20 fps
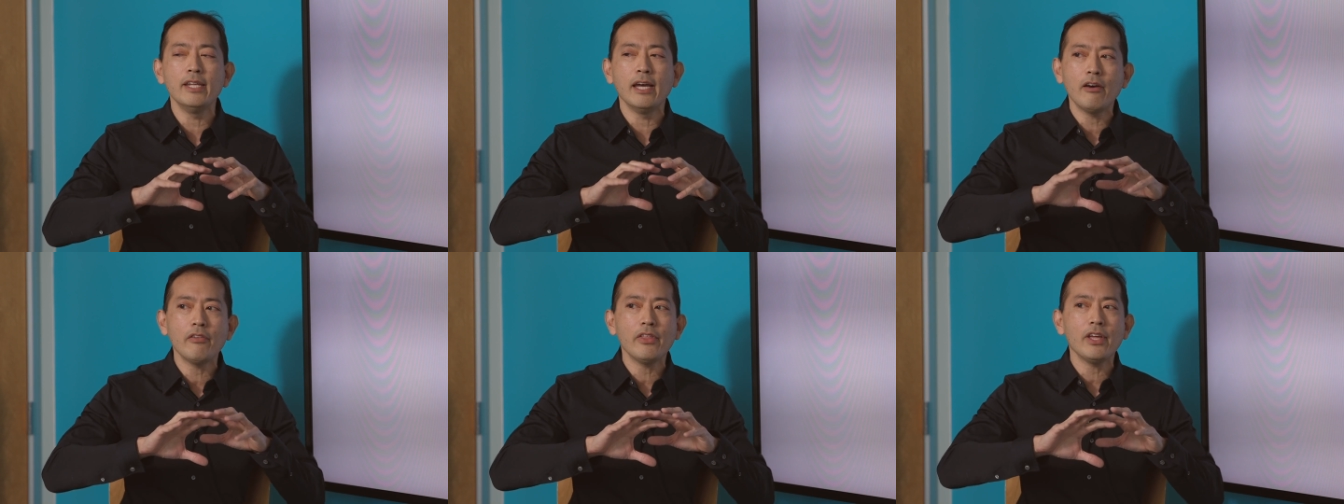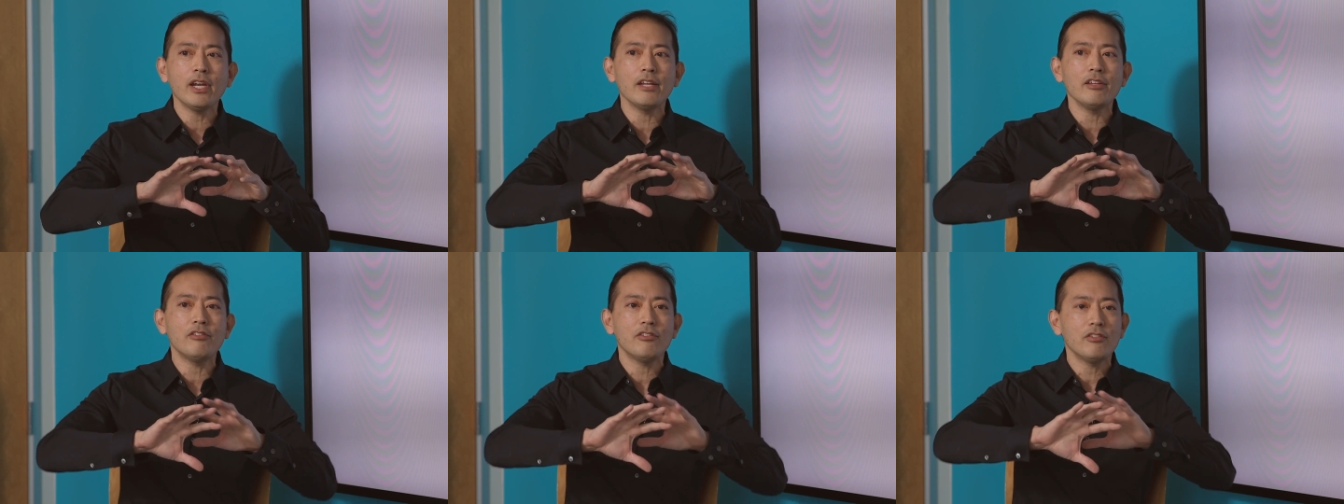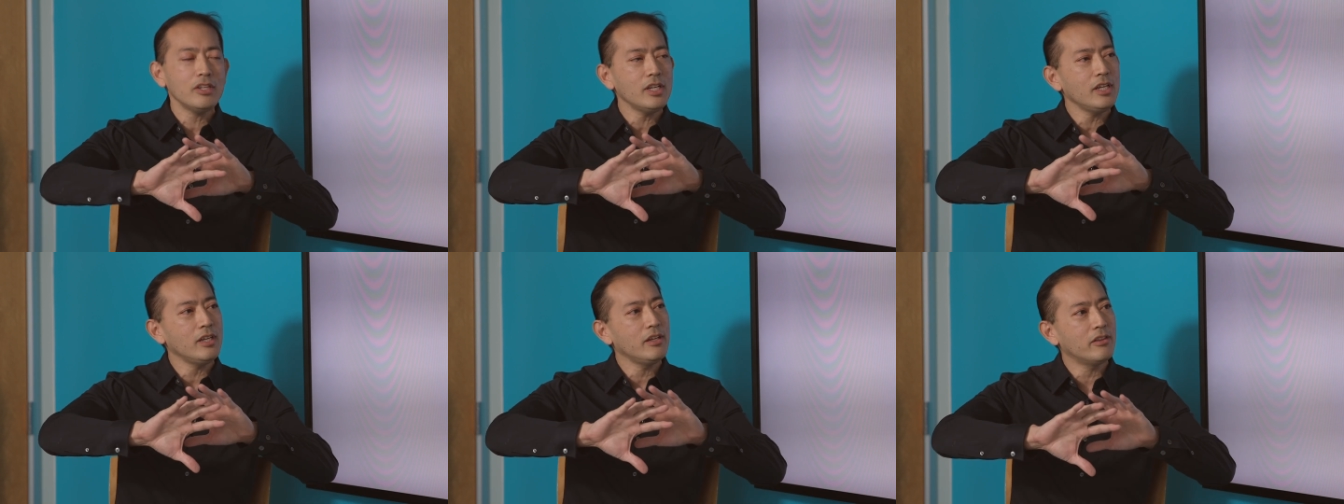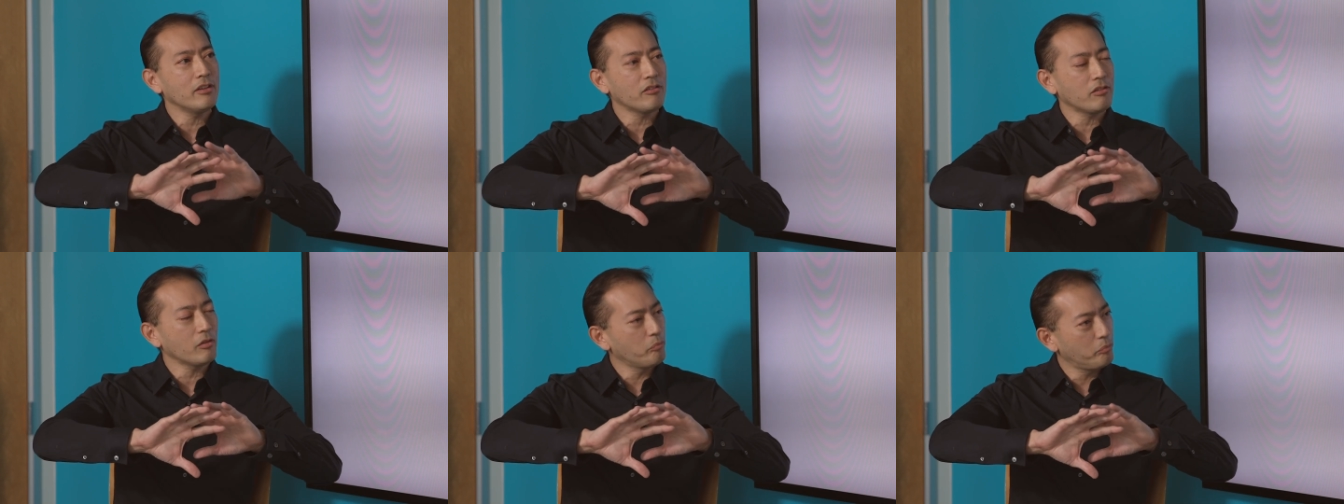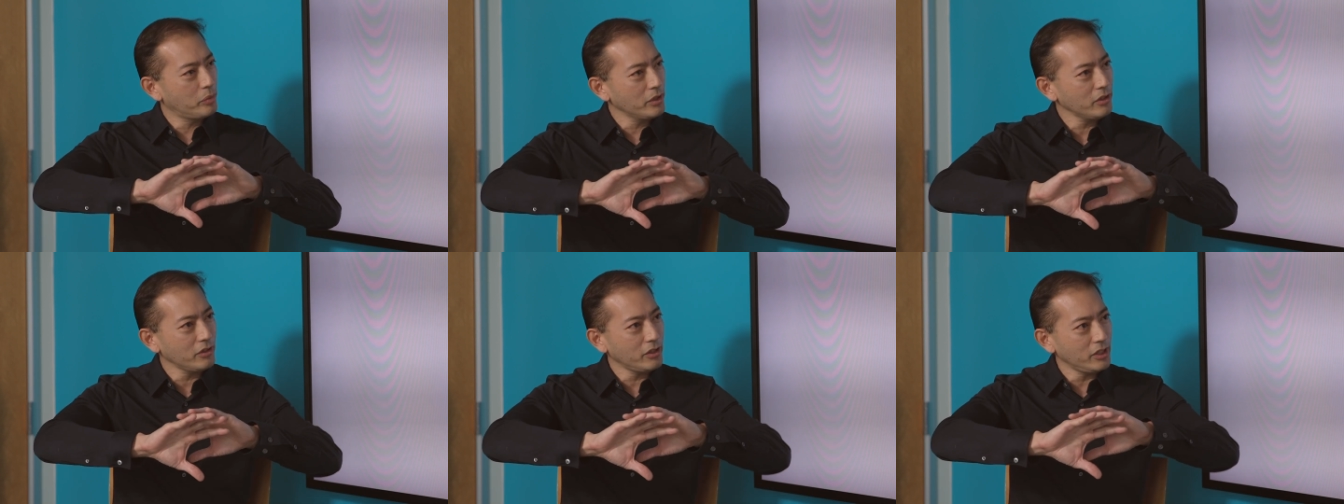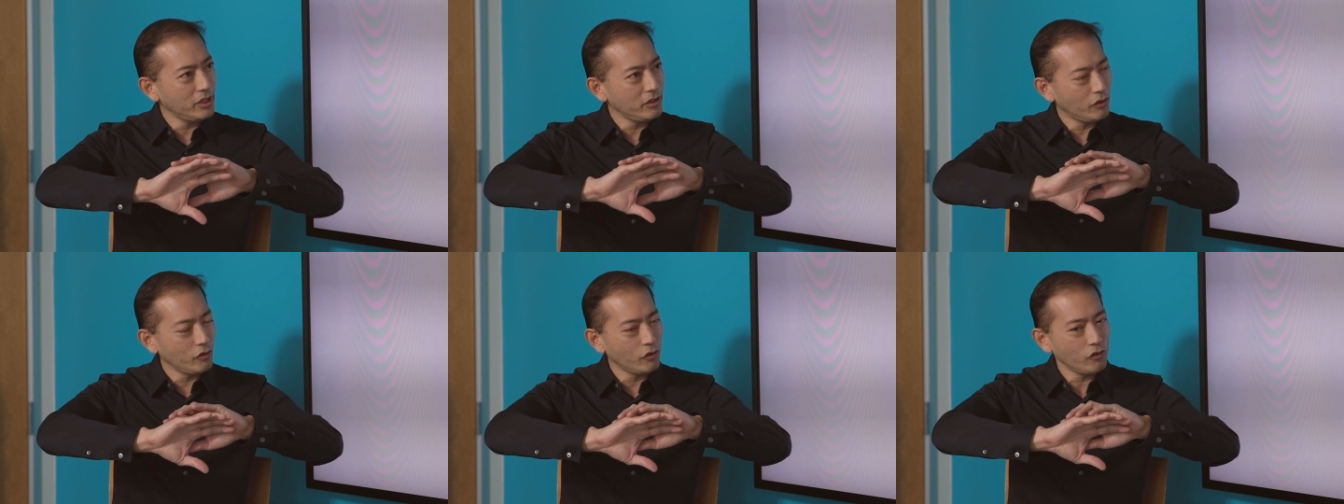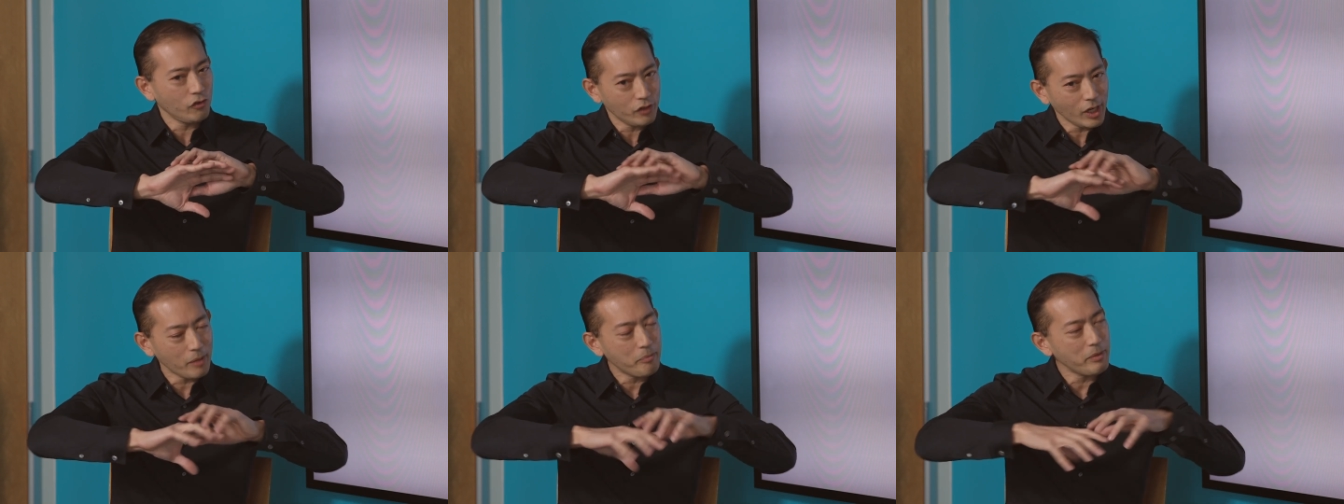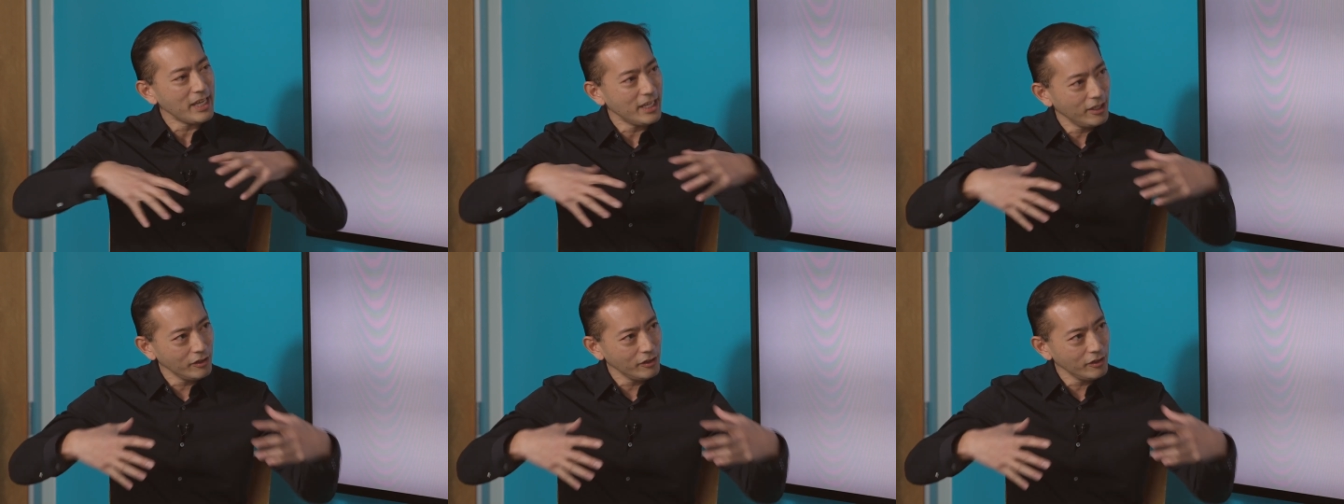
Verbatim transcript: now that I see this ability to step